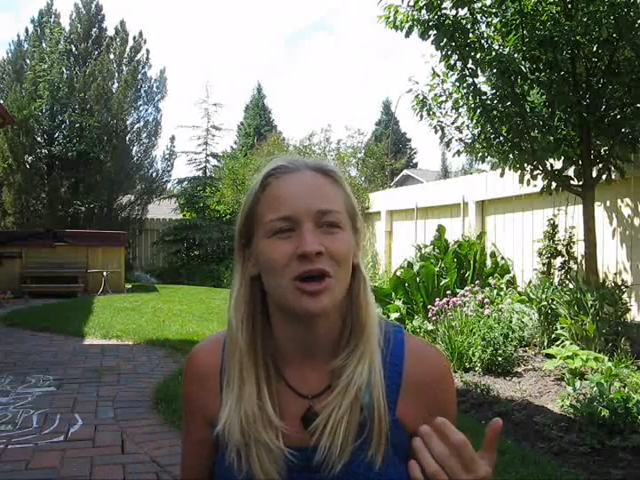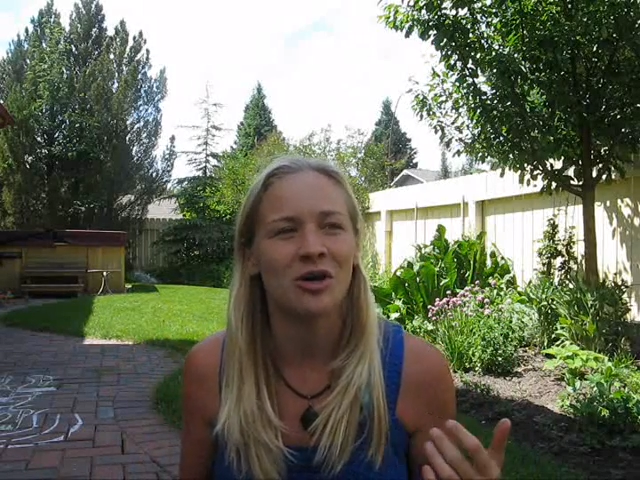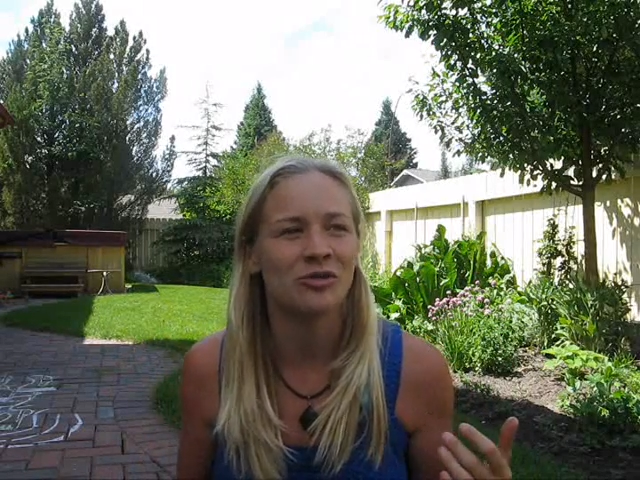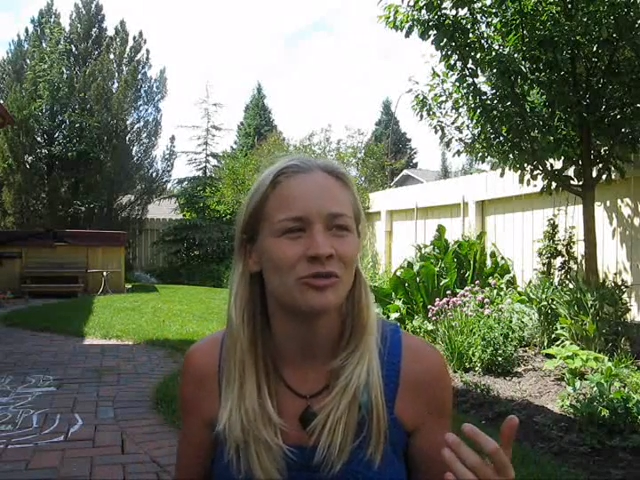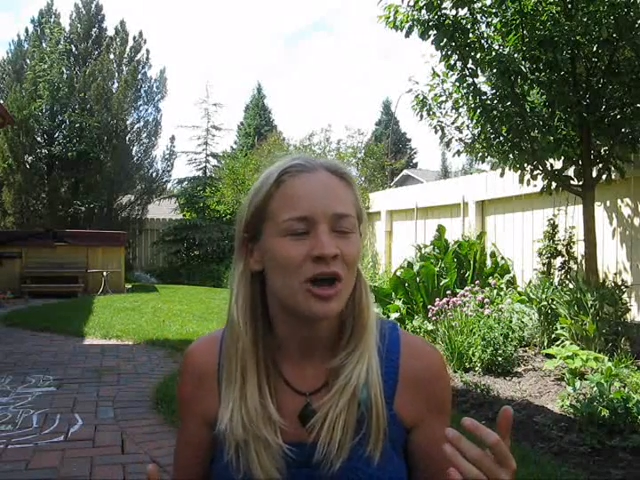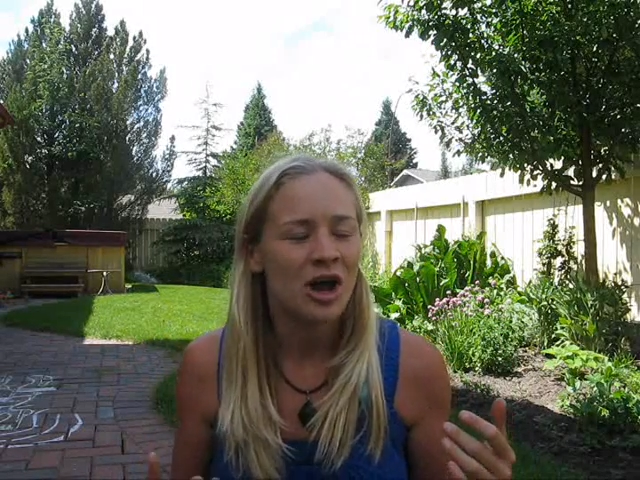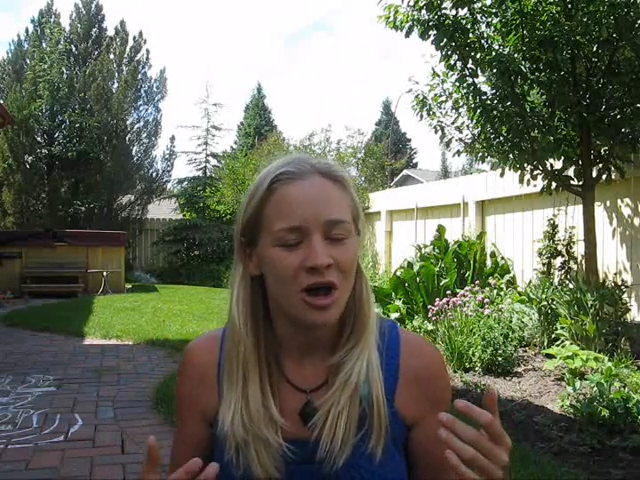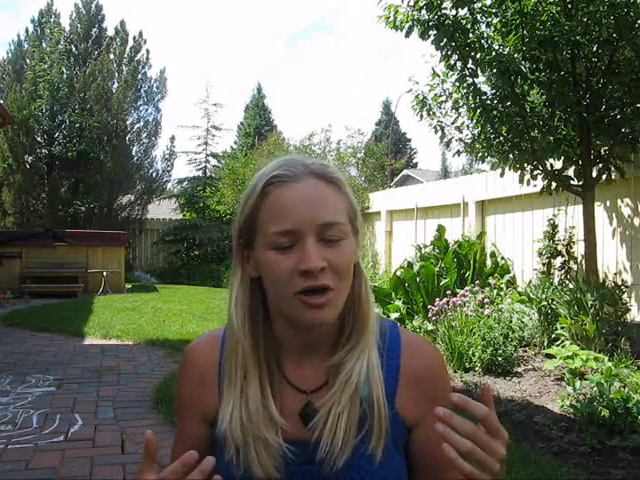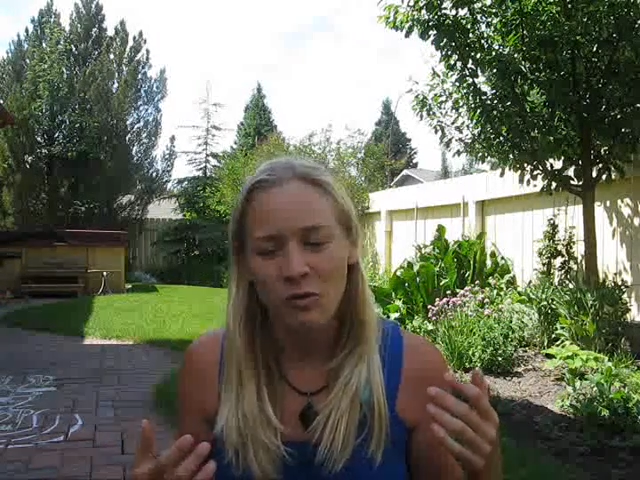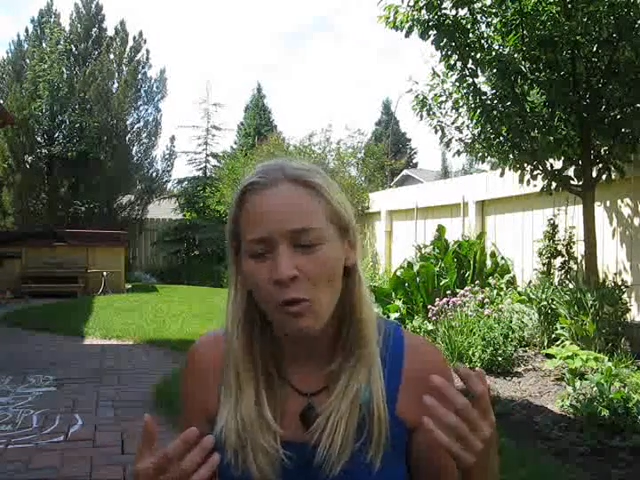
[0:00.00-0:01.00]
of
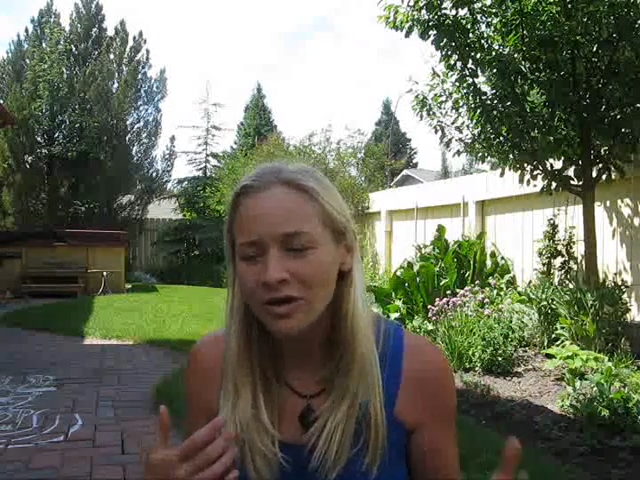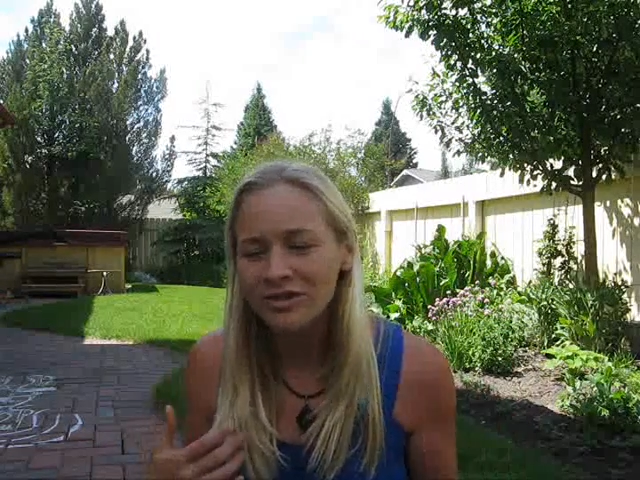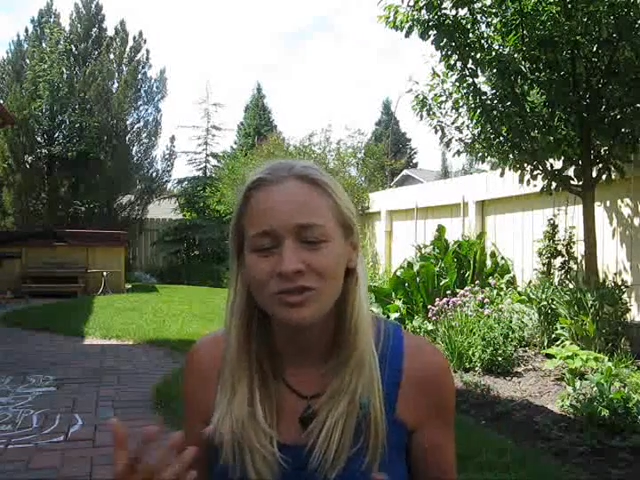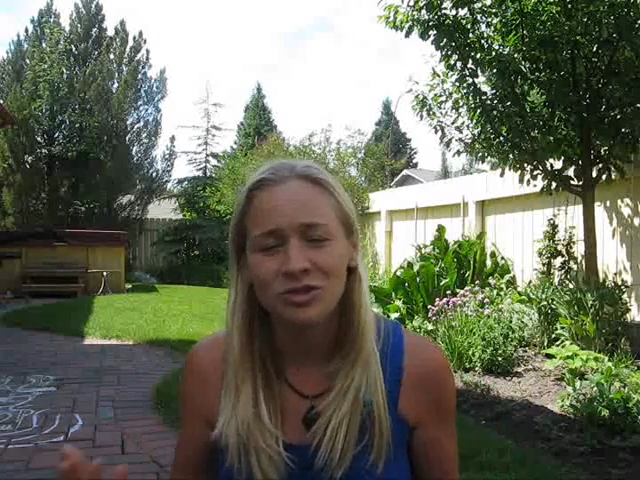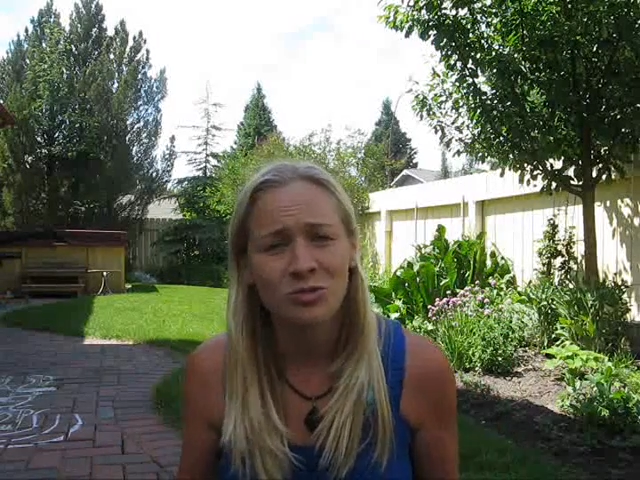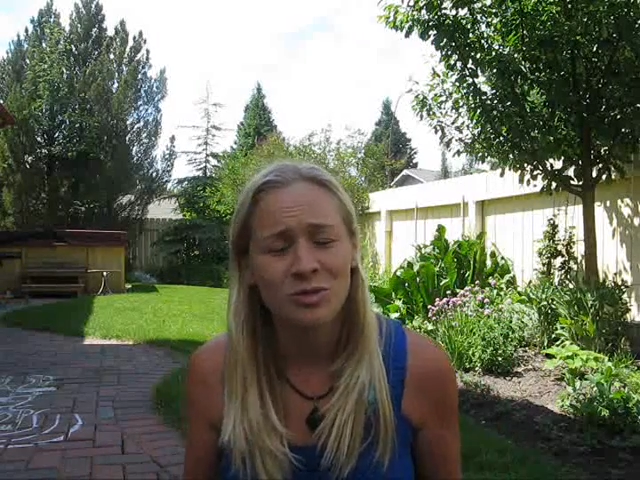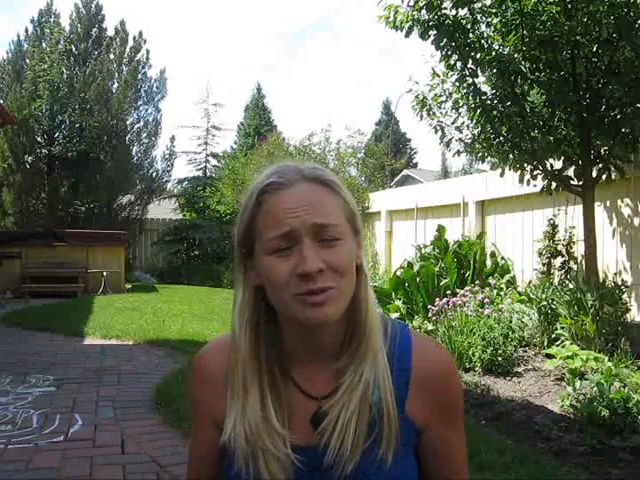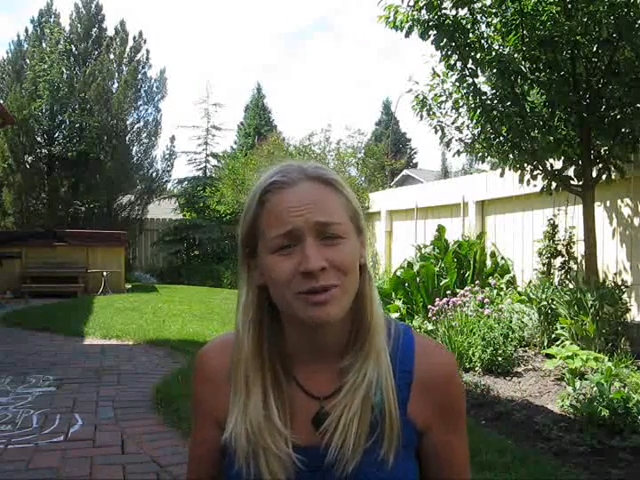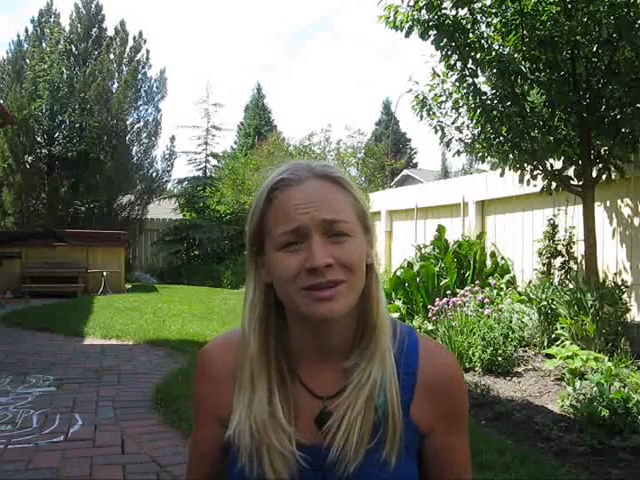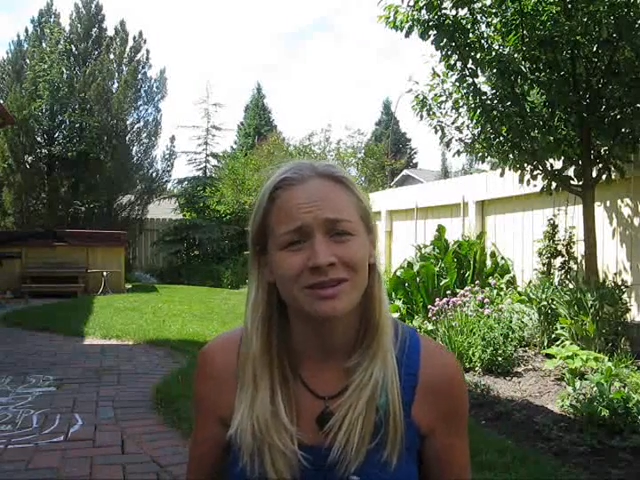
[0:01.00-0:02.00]
1 to 2
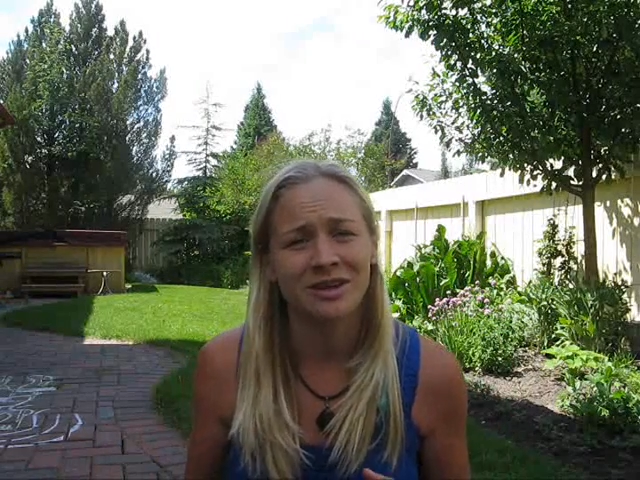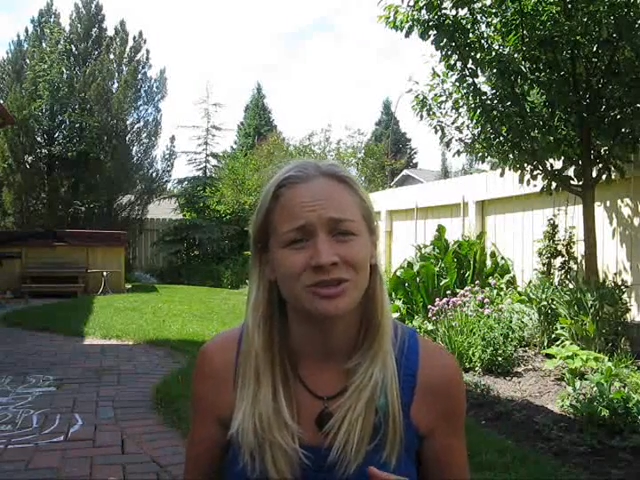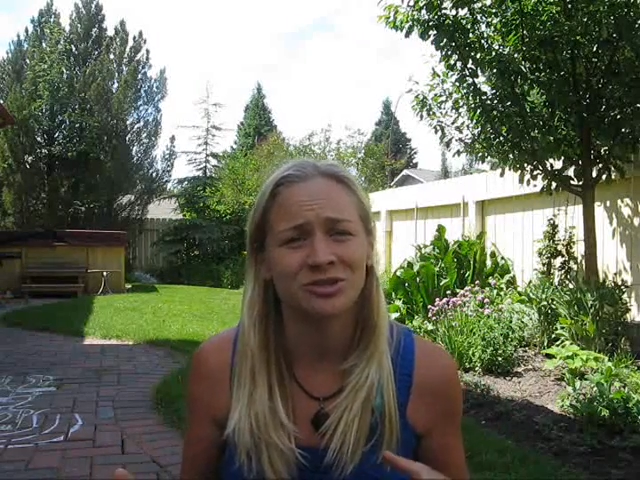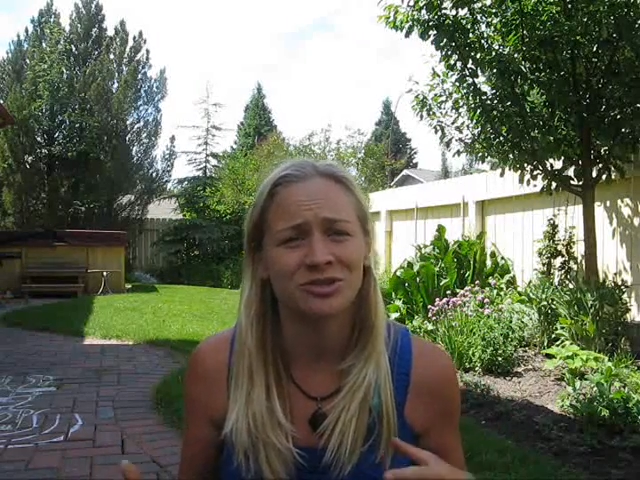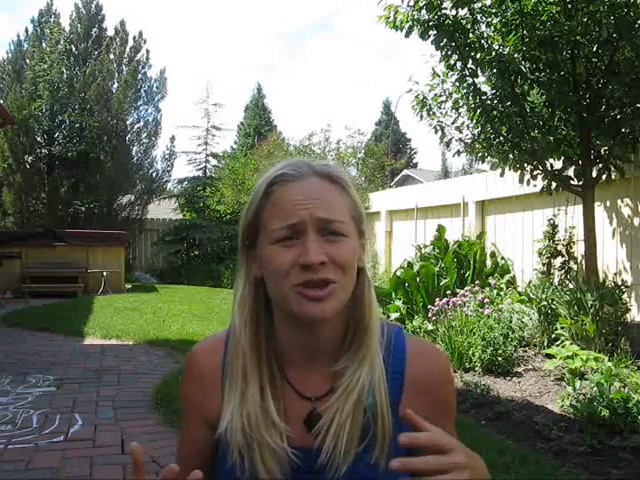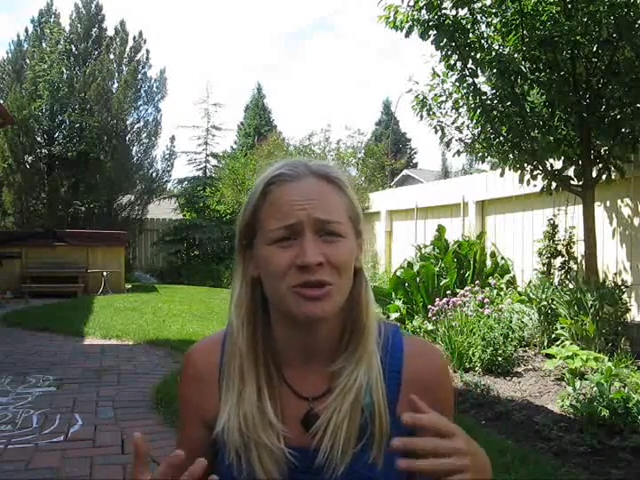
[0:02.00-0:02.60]
minute meditations